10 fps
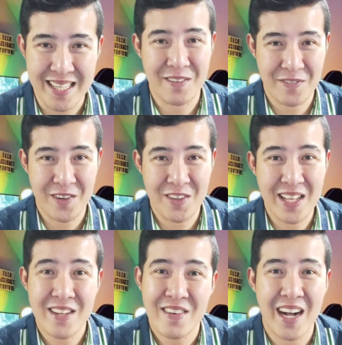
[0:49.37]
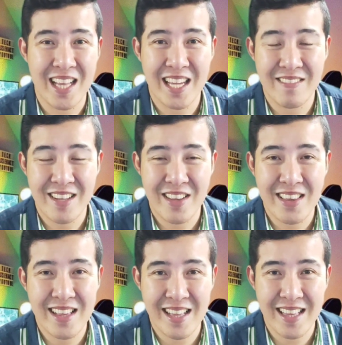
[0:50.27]
Without further ado, all you have to do
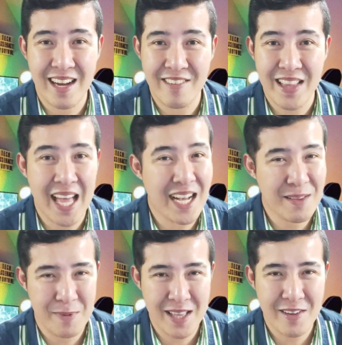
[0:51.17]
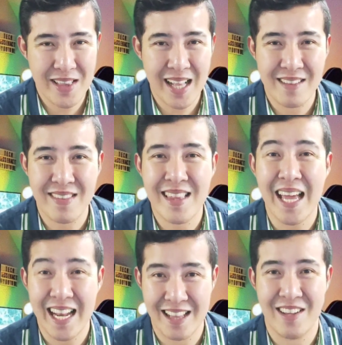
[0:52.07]
is just sit down, relax, brace yourselves,
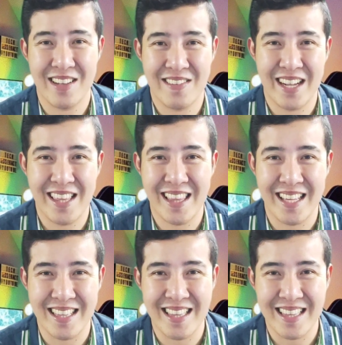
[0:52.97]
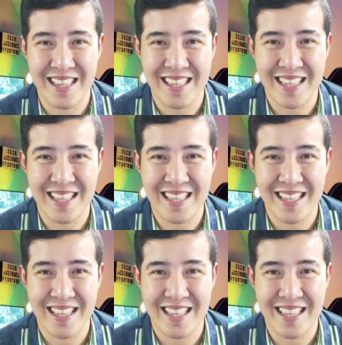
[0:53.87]
and let's all watch this.